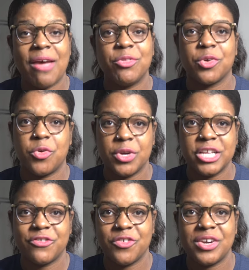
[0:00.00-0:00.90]
I have the
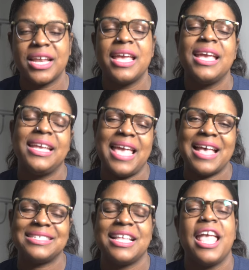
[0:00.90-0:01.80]
recordings for it?
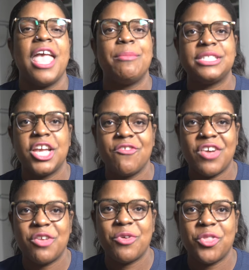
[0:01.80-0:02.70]
Yes. Am I
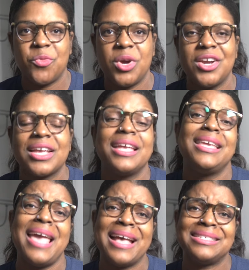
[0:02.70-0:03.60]
terrified of all the work?
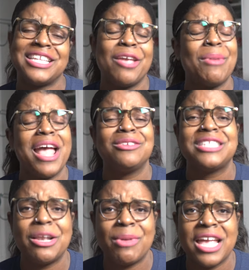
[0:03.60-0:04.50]
Yes. Am I
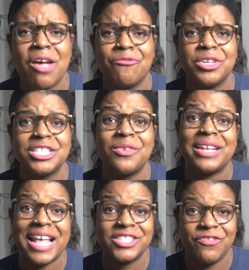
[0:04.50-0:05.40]
outside of my comfort zone
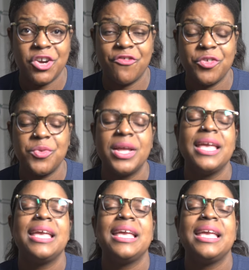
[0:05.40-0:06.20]
and that's fearful?